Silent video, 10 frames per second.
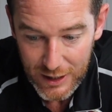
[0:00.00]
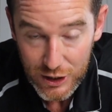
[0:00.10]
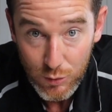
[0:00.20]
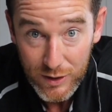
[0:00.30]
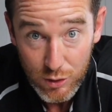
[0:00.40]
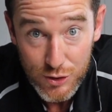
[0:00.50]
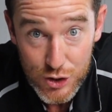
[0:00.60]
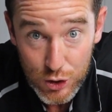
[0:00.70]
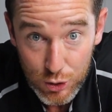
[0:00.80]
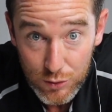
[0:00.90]
You want to go
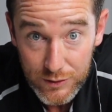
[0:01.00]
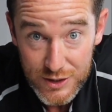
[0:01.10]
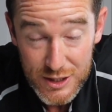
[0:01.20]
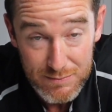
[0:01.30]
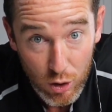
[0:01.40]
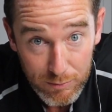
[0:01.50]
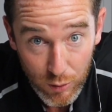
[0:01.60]
to the smoke